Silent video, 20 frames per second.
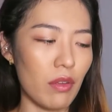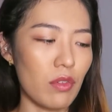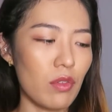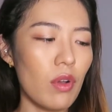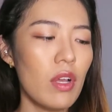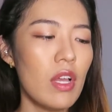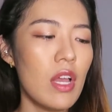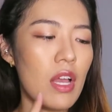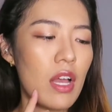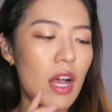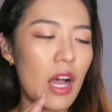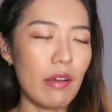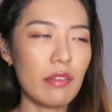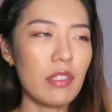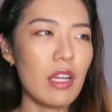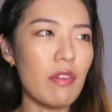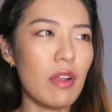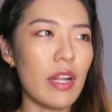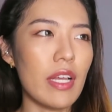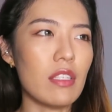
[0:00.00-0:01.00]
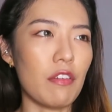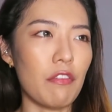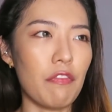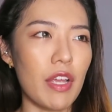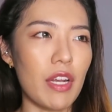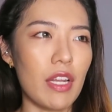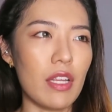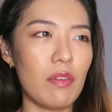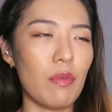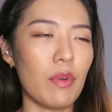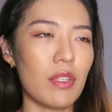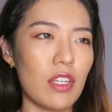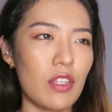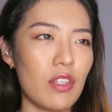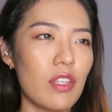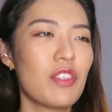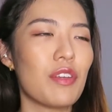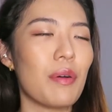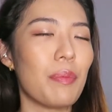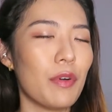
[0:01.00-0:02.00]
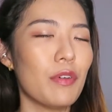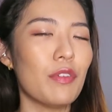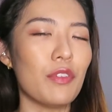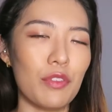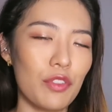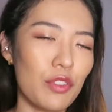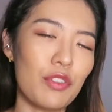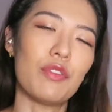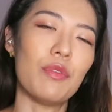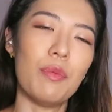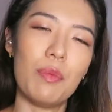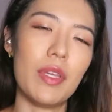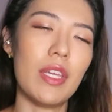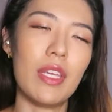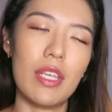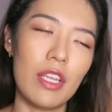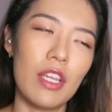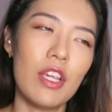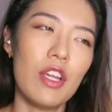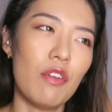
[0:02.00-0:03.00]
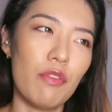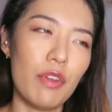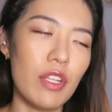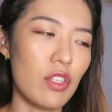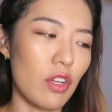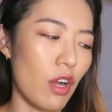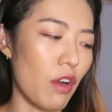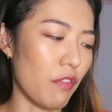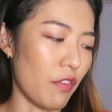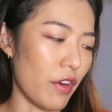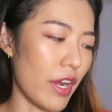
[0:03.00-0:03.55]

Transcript: So after I realized the fact that it was actually supposed to be rinsed off,